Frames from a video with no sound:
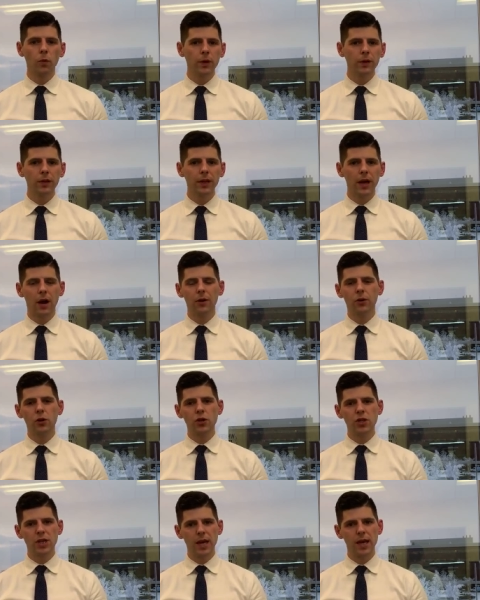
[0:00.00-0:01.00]
really
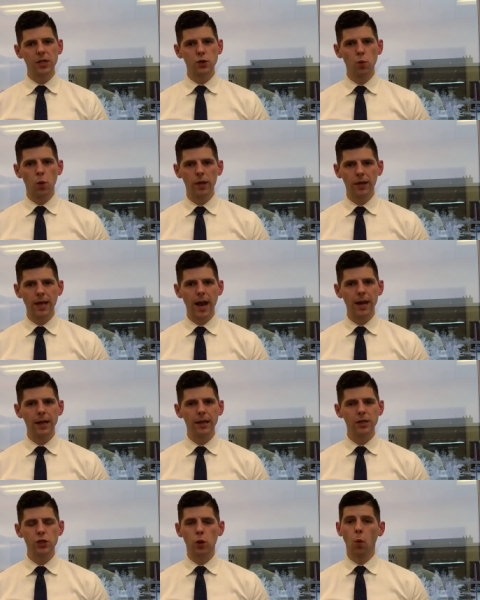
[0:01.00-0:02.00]
understands what that
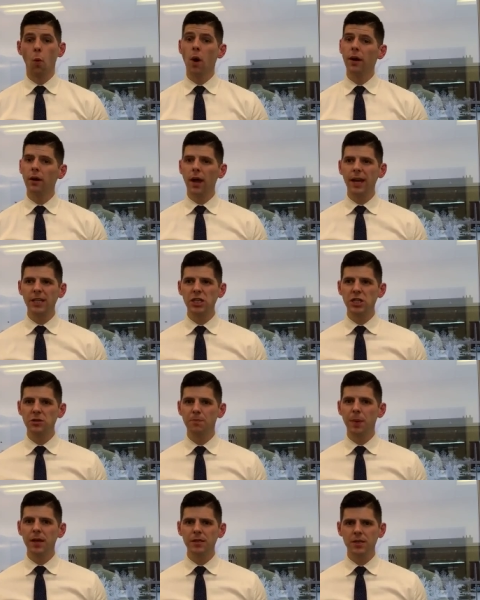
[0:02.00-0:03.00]
is or what
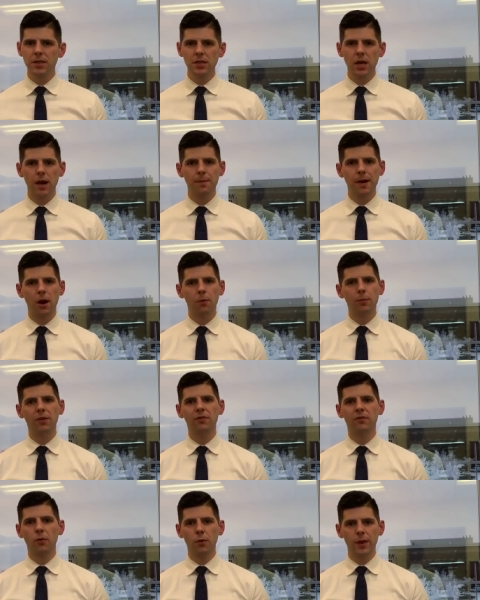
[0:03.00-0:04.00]
expenses come out
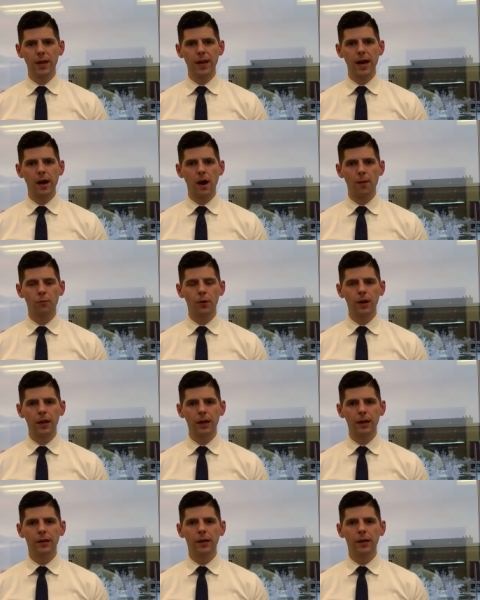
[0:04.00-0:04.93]
before the net operating